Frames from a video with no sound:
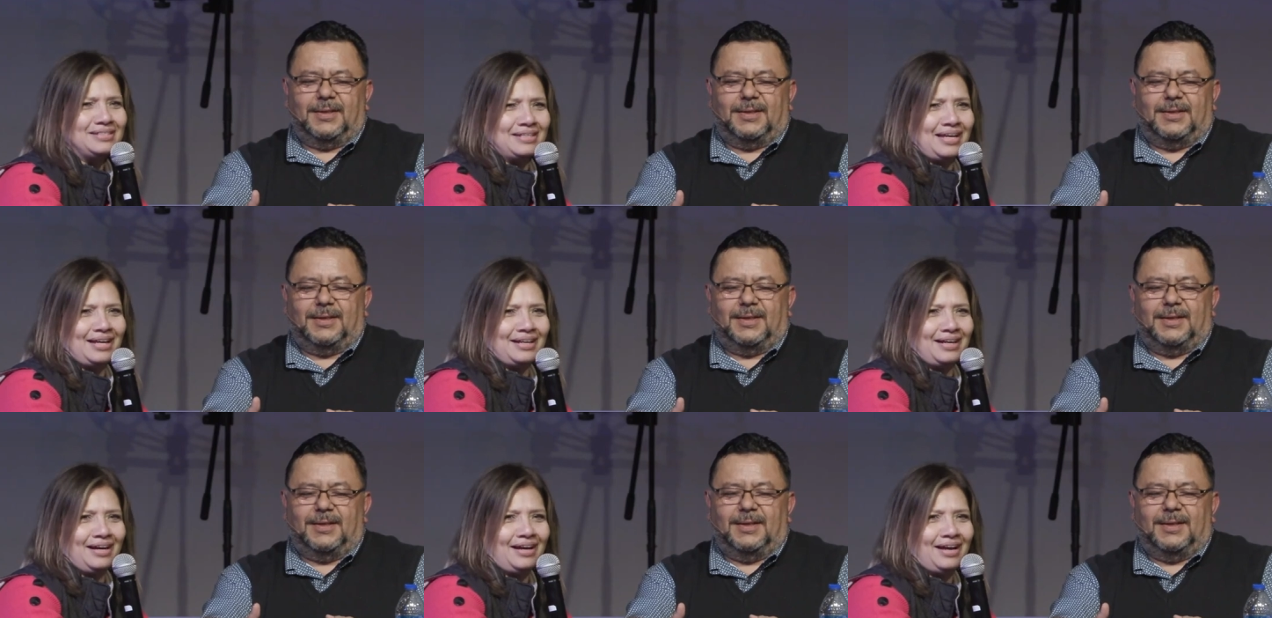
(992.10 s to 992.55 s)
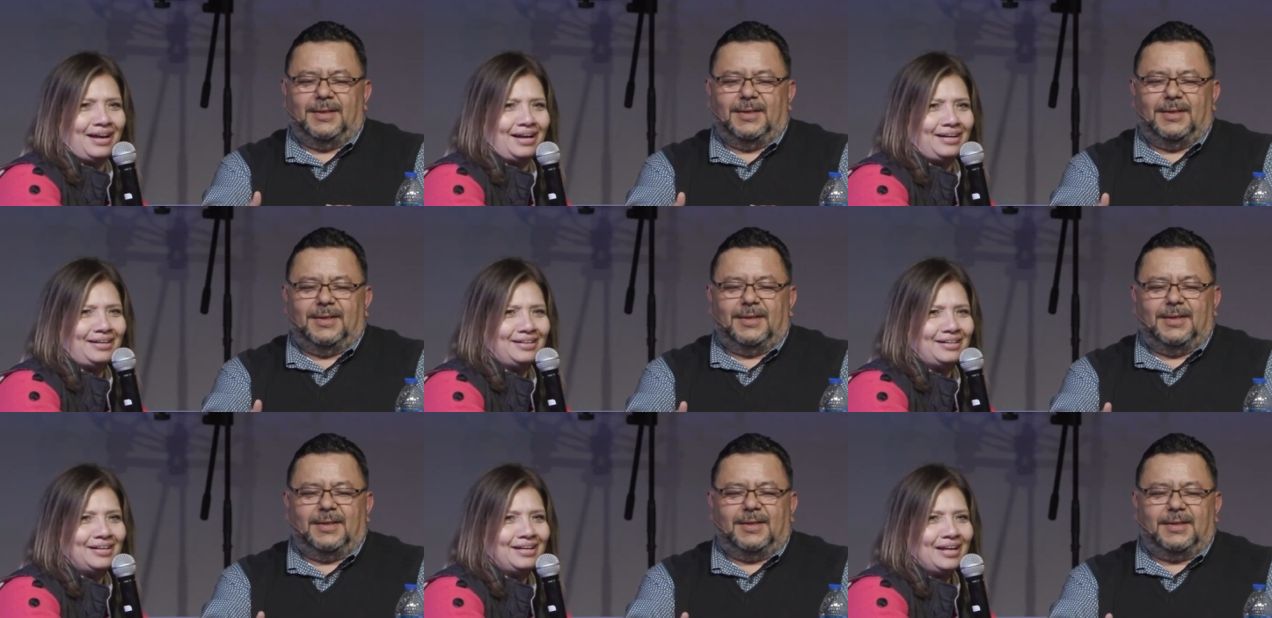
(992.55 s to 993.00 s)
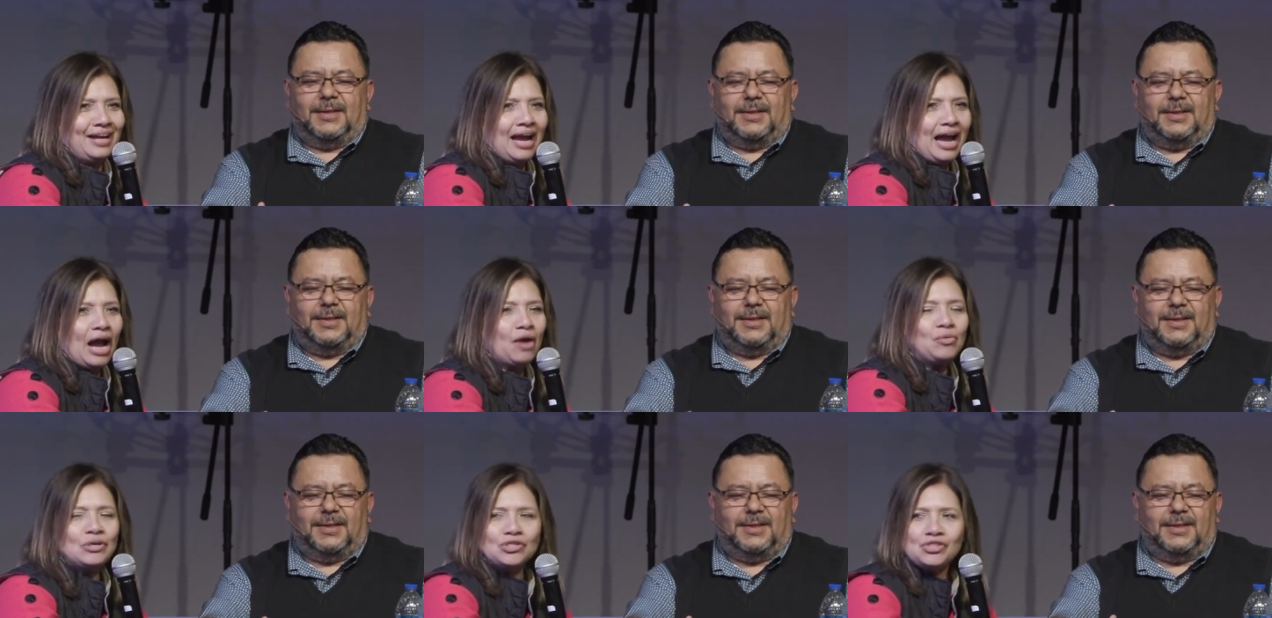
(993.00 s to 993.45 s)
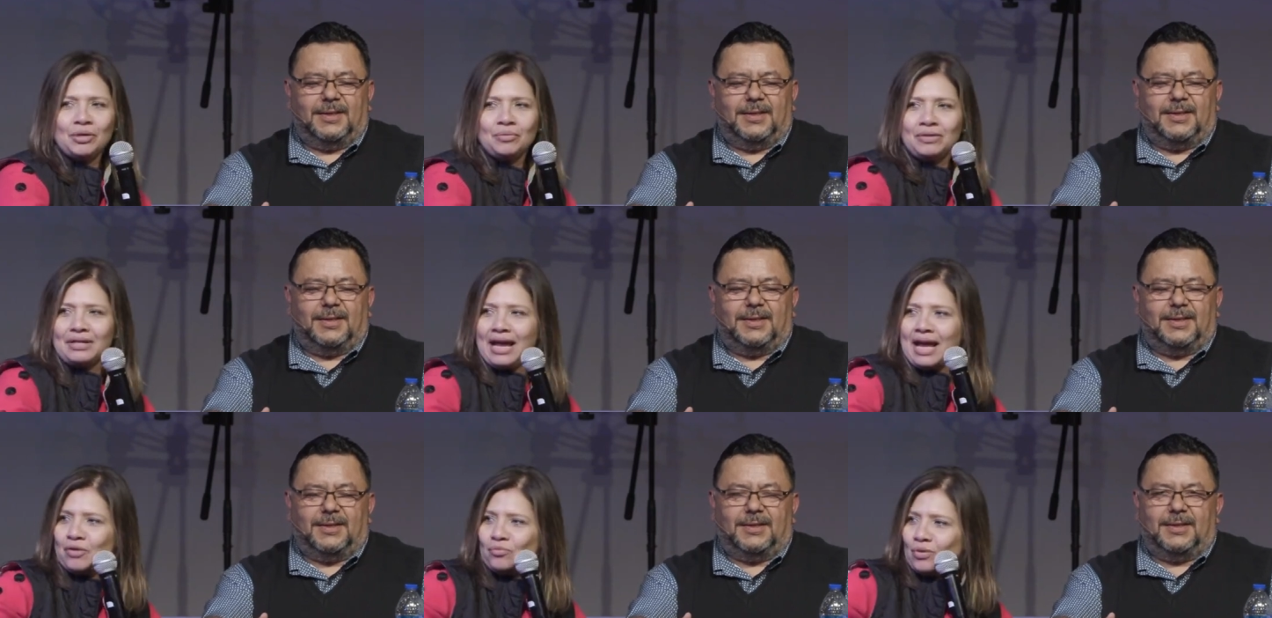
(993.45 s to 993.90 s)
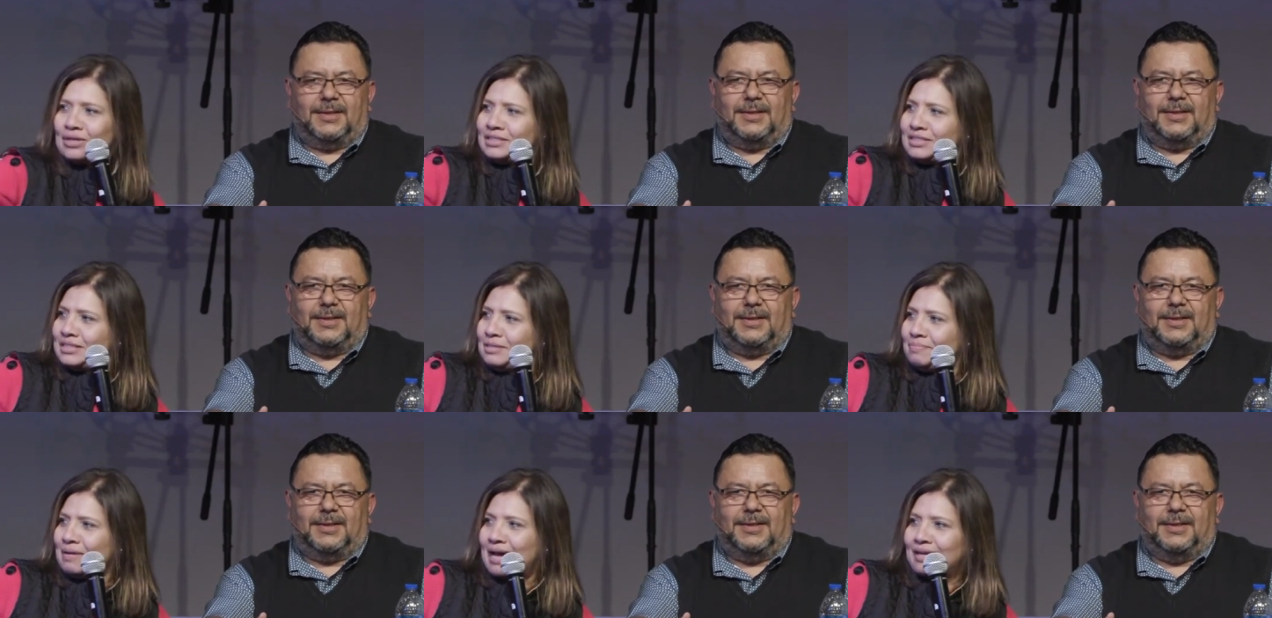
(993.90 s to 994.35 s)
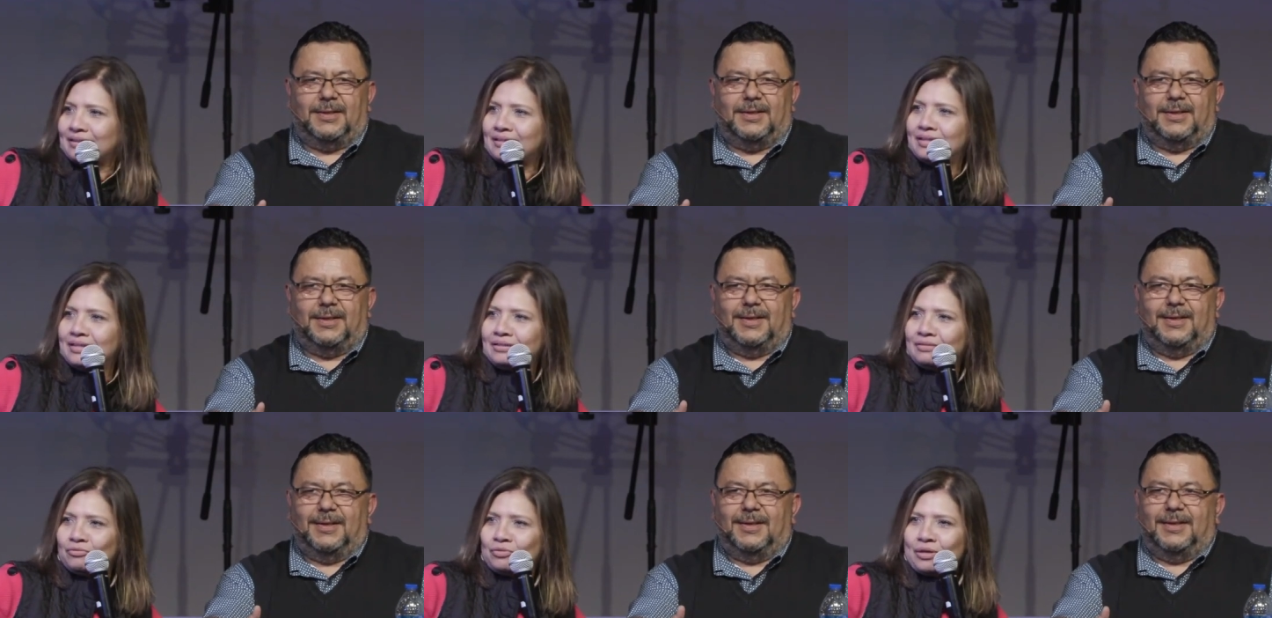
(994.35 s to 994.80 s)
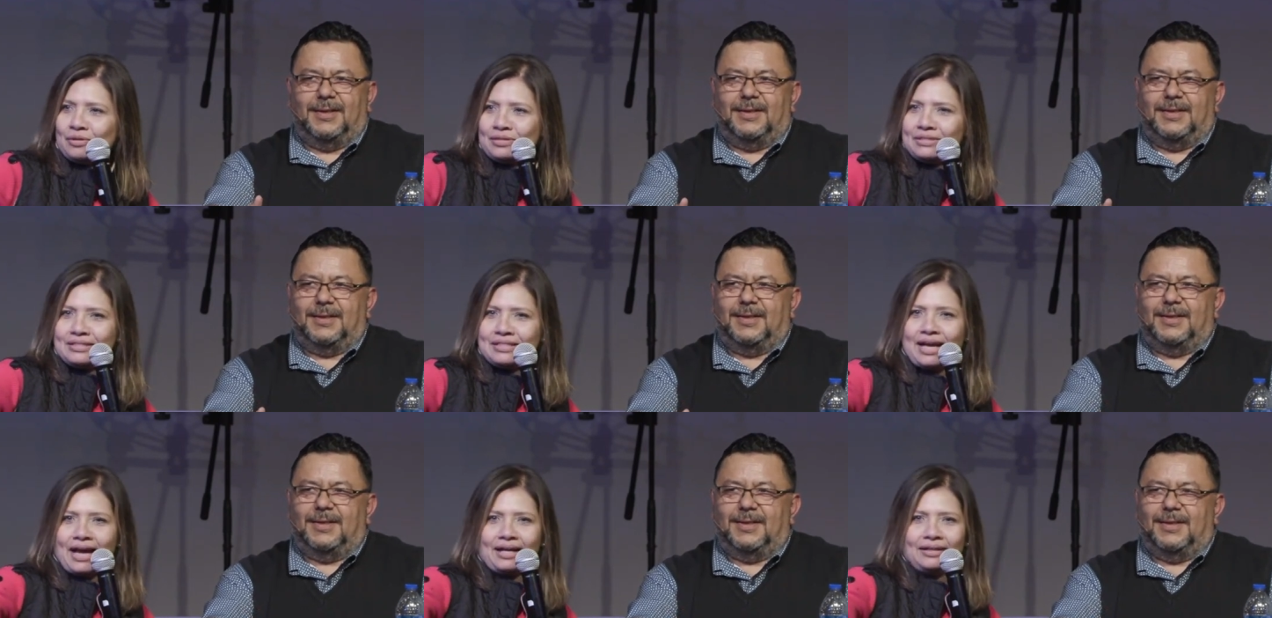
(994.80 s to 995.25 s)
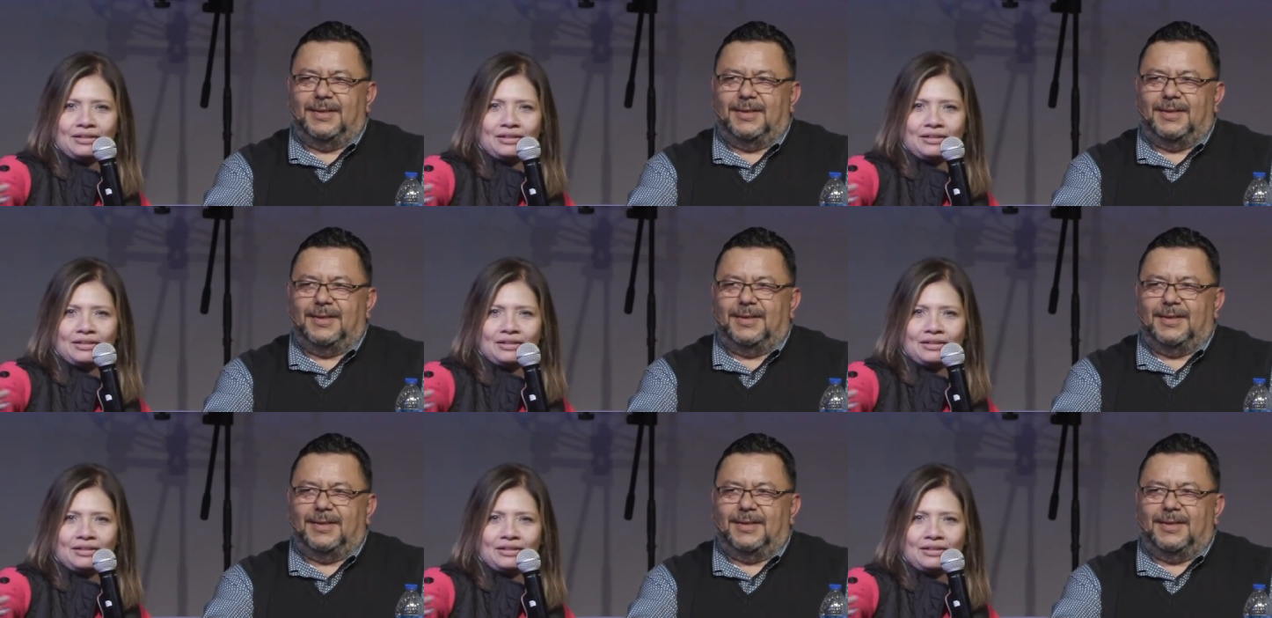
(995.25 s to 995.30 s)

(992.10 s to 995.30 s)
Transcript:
Speaker 1: that guy? I wish I would have had Rusty back then. Where is he at?